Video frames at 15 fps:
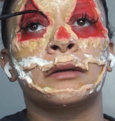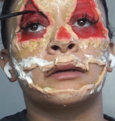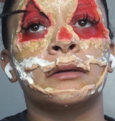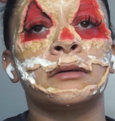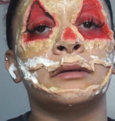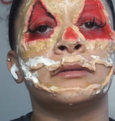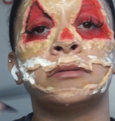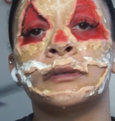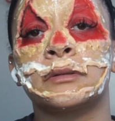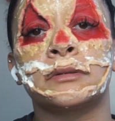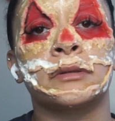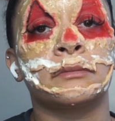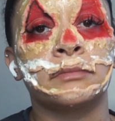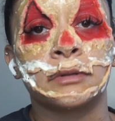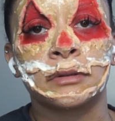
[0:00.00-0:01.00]
It's
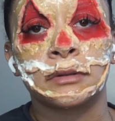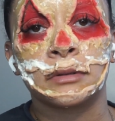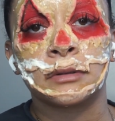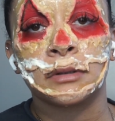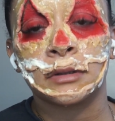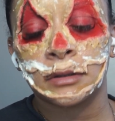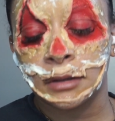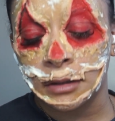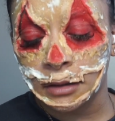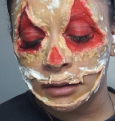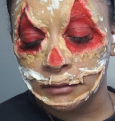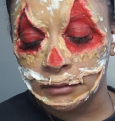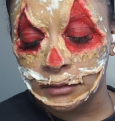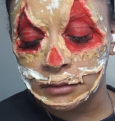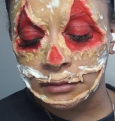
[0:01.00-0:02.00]
something. I can't
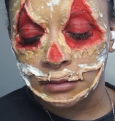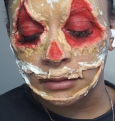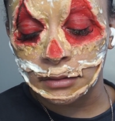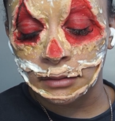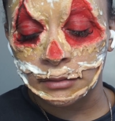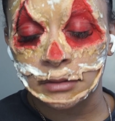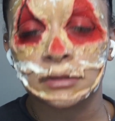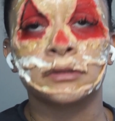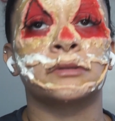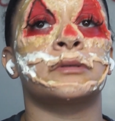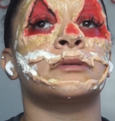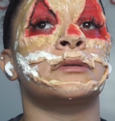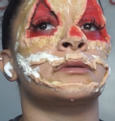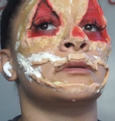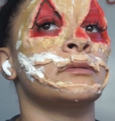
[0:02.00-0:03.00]
really talk that much because this
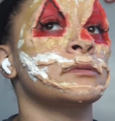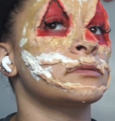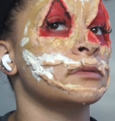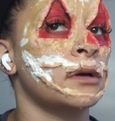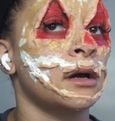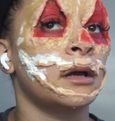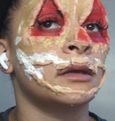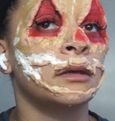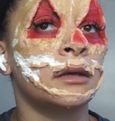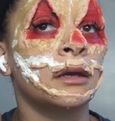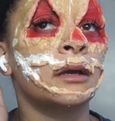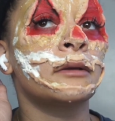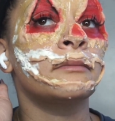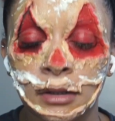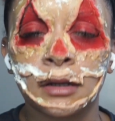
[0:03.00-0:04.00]
is still
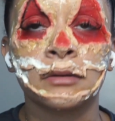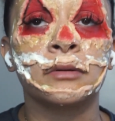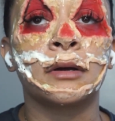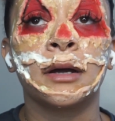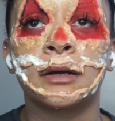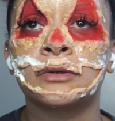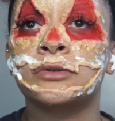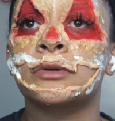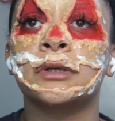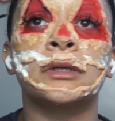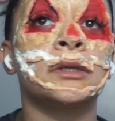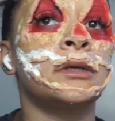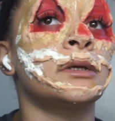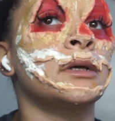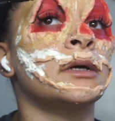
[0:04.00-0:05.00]
drying. I don't know how Shorty
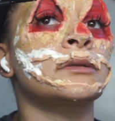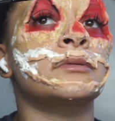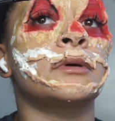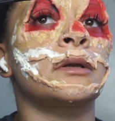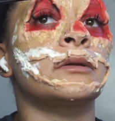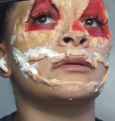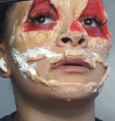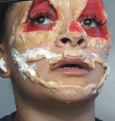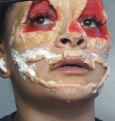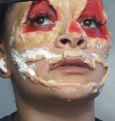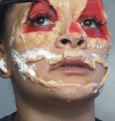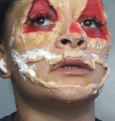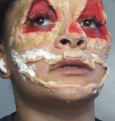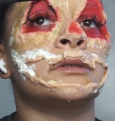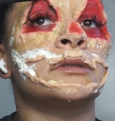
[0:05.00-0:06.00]
did it. I swear I don't know how she
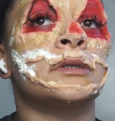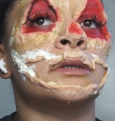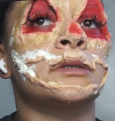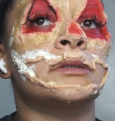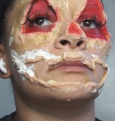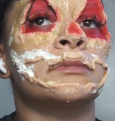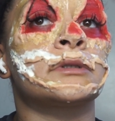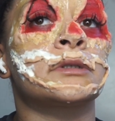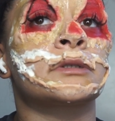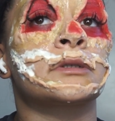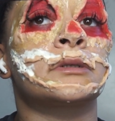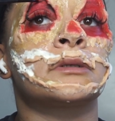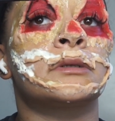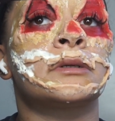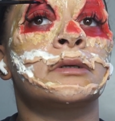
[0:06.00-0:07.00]
did it. She is a magician.